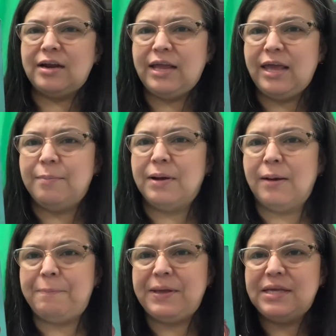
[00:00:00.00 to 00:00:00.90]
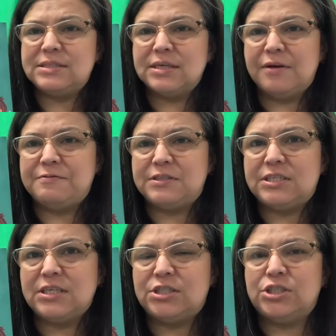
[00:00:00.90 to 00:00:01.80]
him a piece of
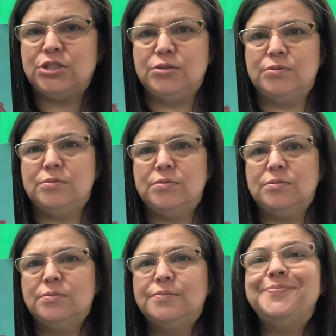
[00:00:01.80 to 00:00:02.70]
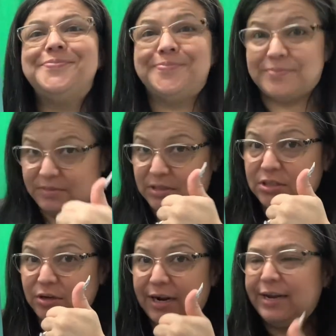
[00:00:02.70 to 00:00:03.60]
tissue.
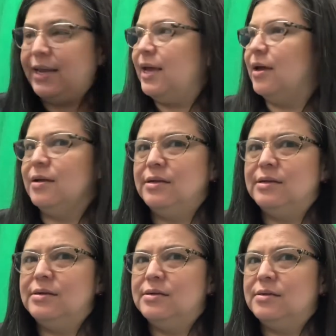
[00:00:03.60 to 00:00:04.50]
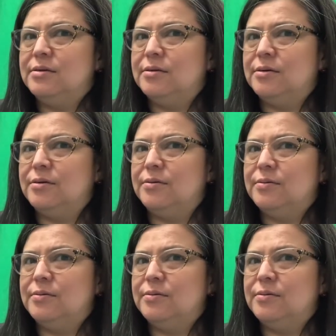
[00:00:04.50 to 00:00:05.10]
Good idea. Uh-oh.